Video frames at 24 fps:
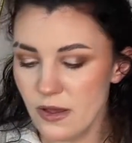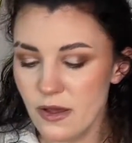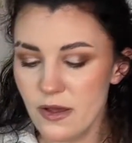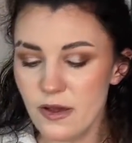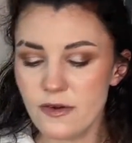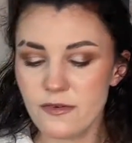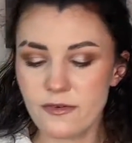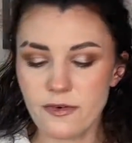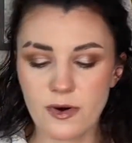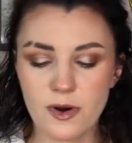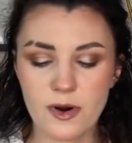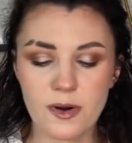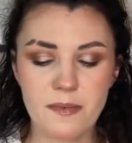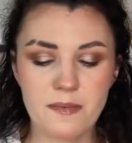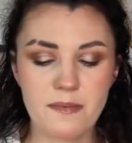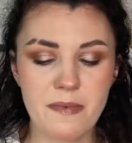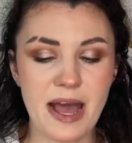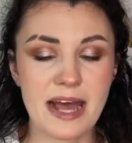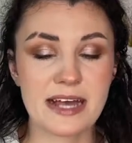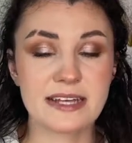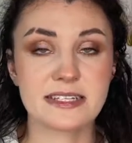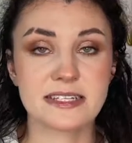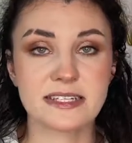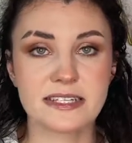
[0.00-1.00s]
For
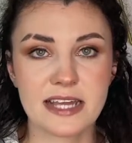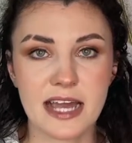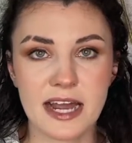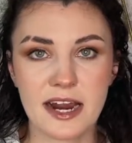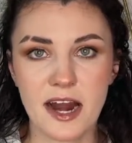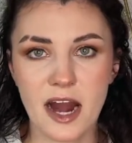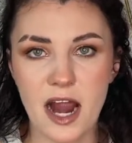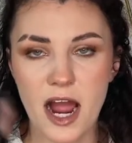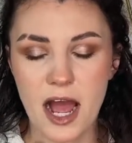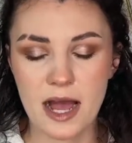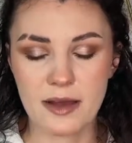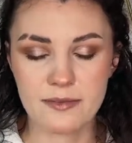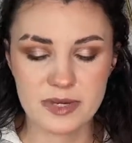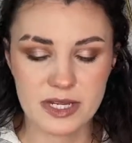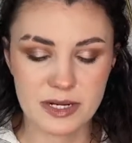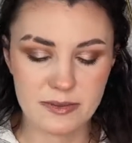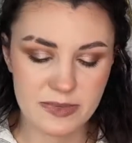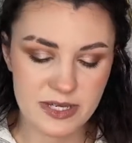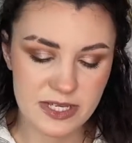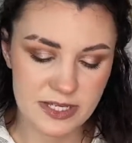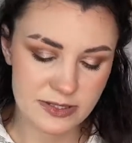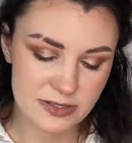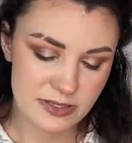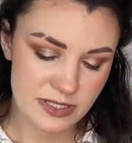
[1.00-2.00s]
mascara, I'm going to
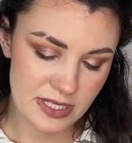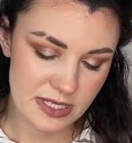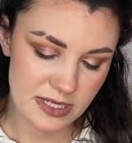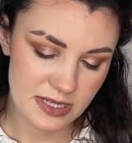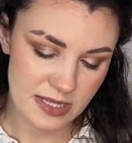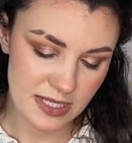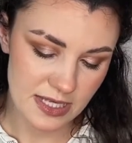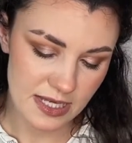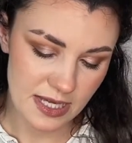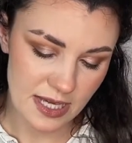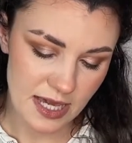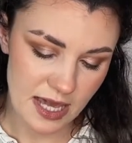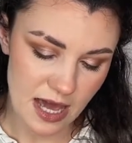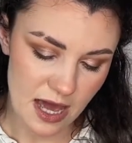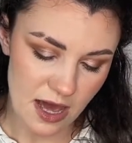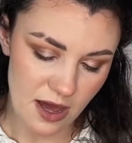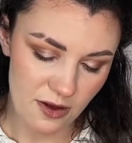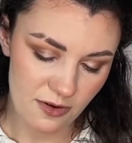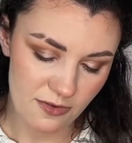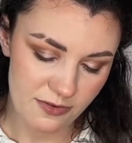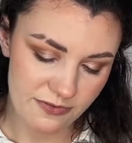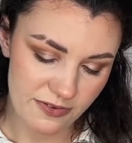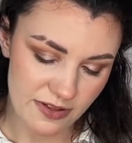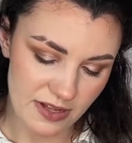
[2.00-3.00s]
be using the
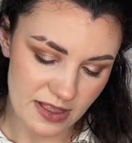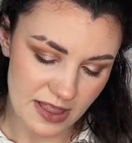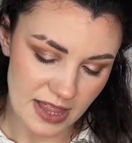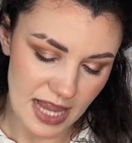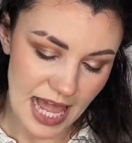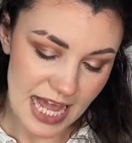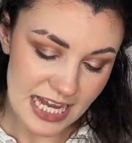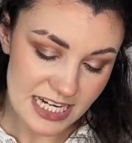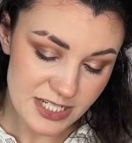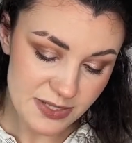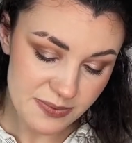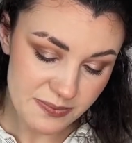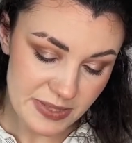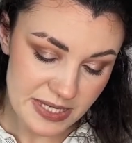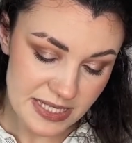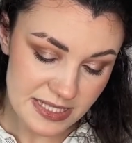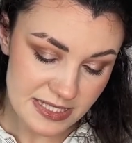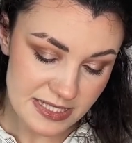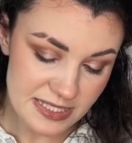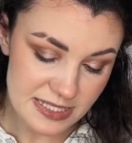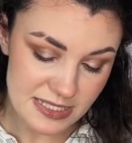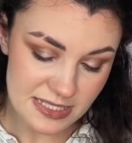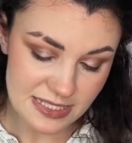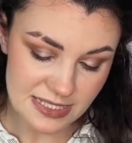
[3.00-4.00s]
e.l.f. Lash
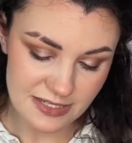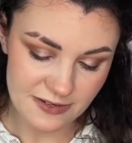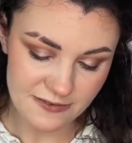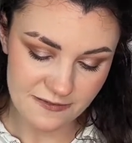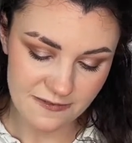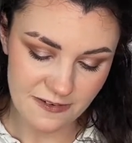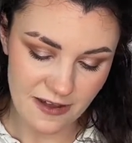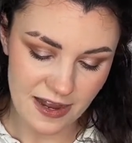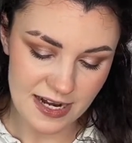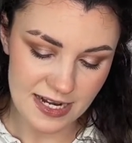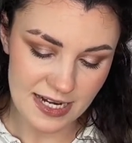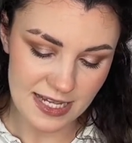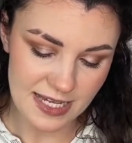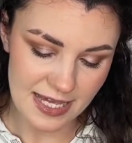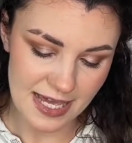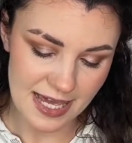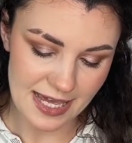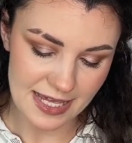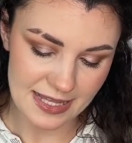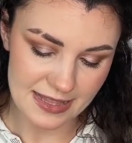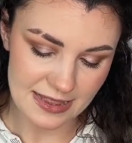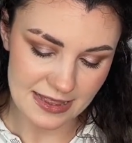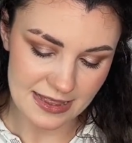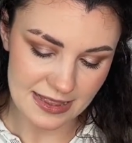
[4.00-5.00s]
Beats Defining
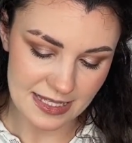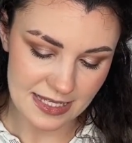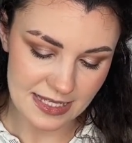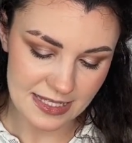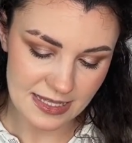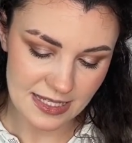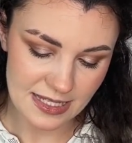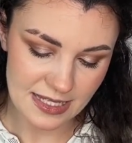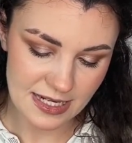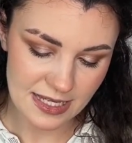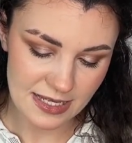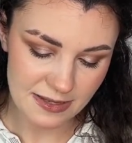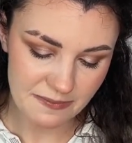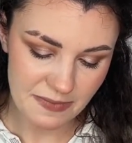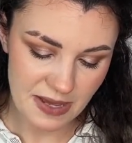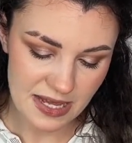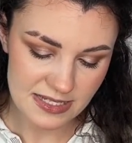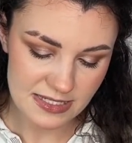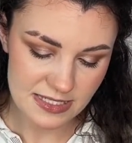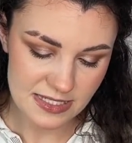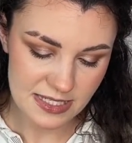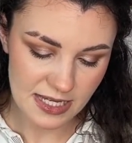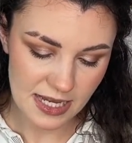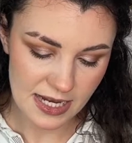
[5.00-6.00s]
and Lengthening
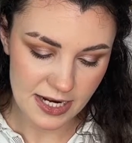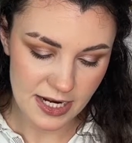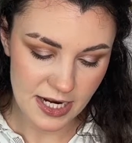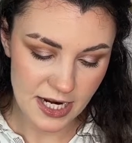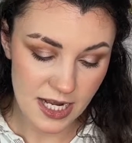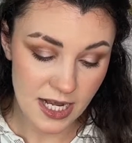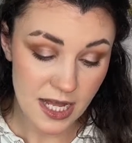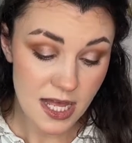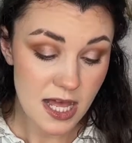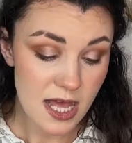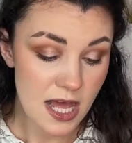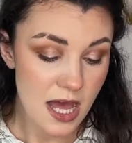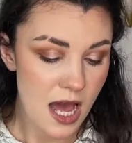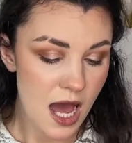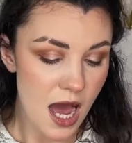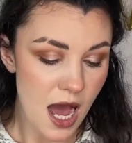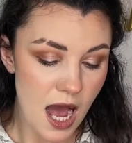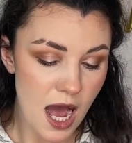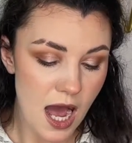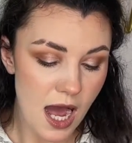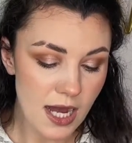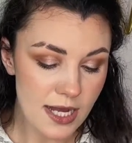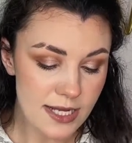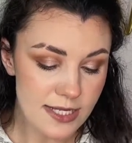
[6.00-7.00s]
Mascara.
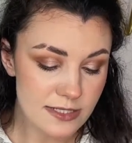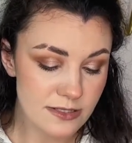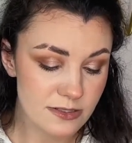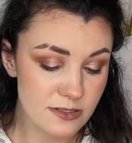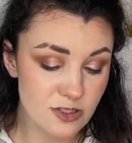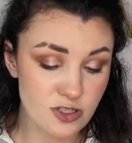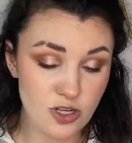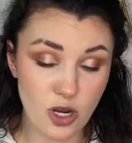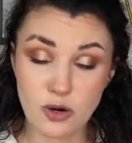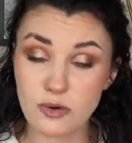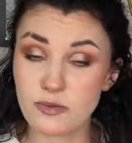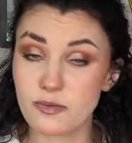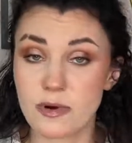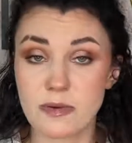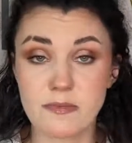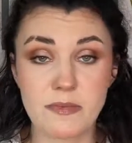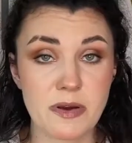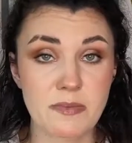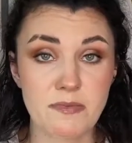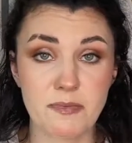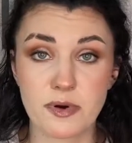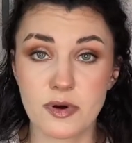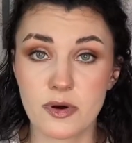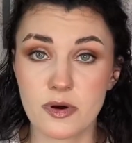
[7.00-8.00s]
I don't
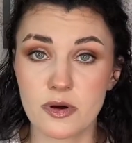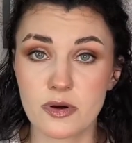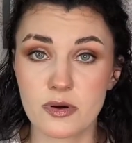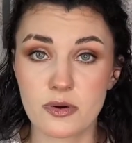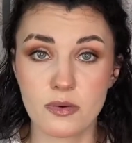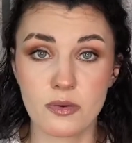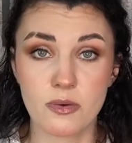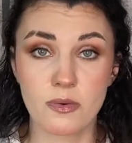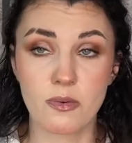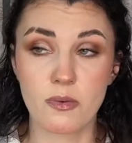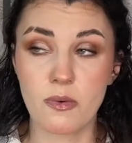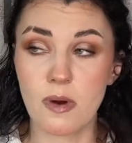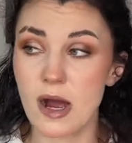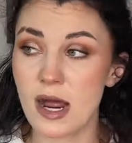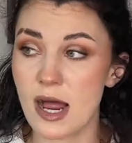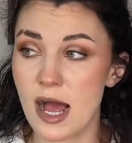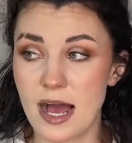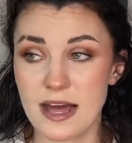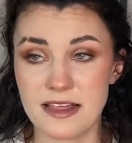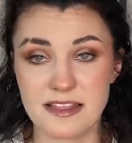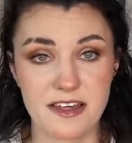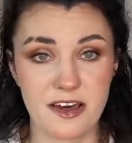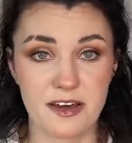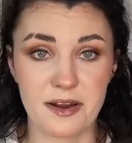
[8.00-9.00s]
remember what
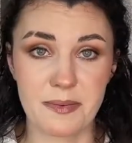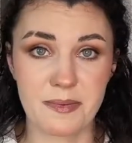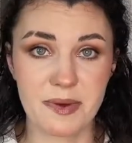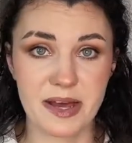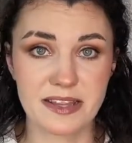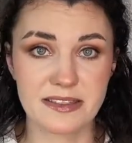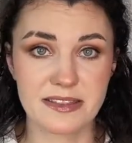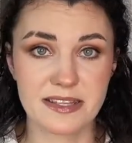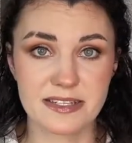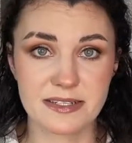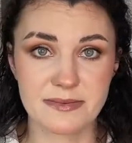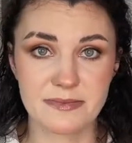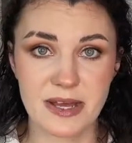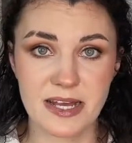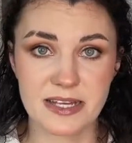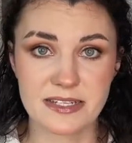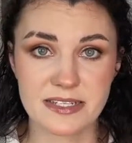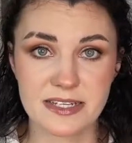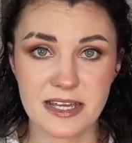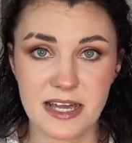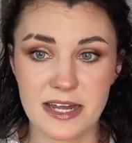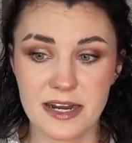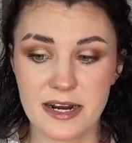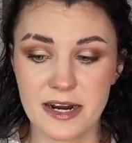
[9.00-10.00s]
I thought about this
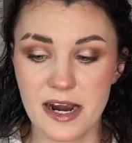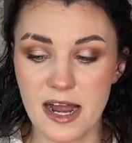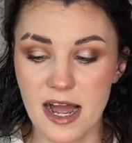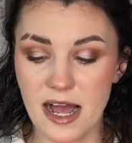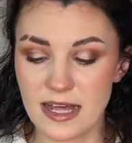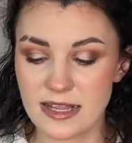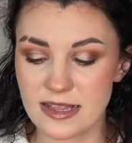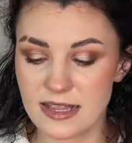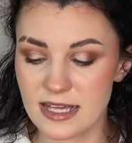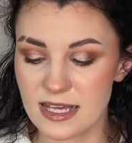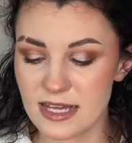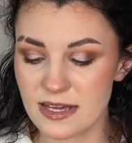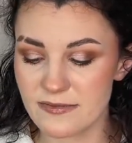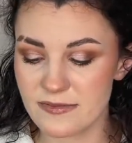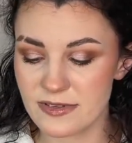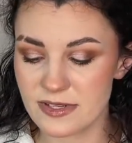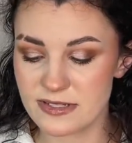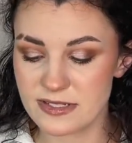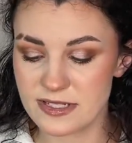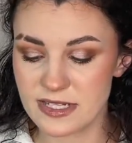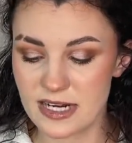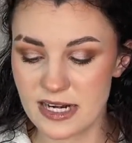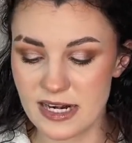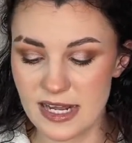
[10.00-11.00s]
mascara. I think I've
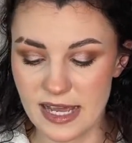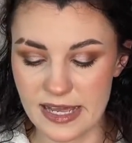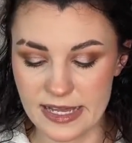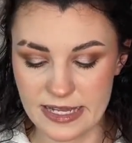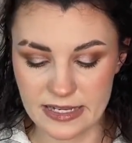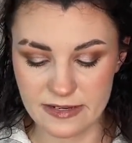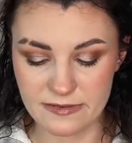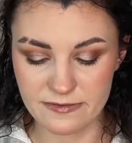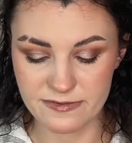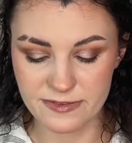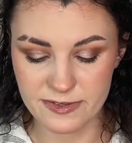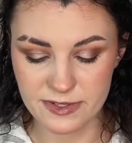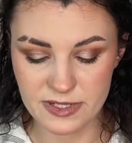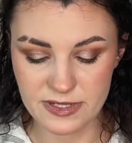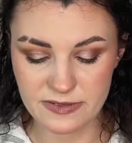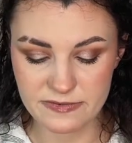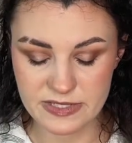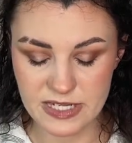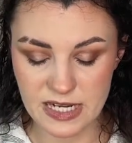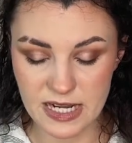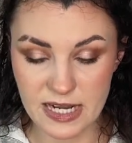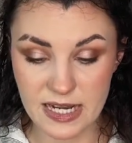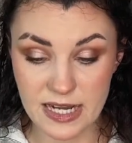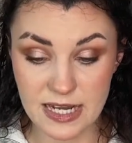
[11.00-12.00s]
used it a handful of
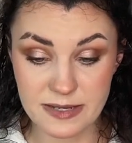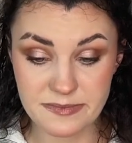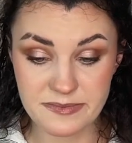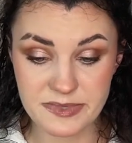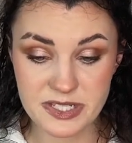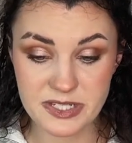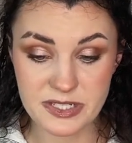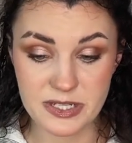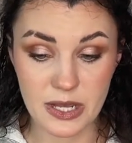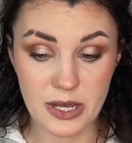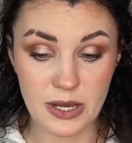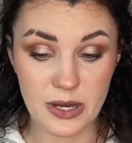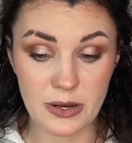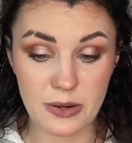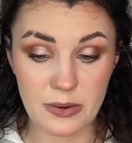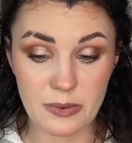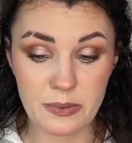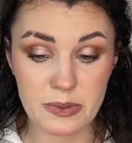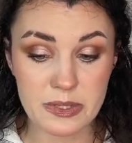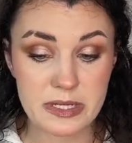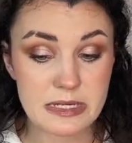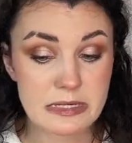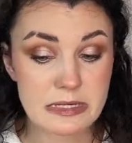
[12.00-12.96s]
times, so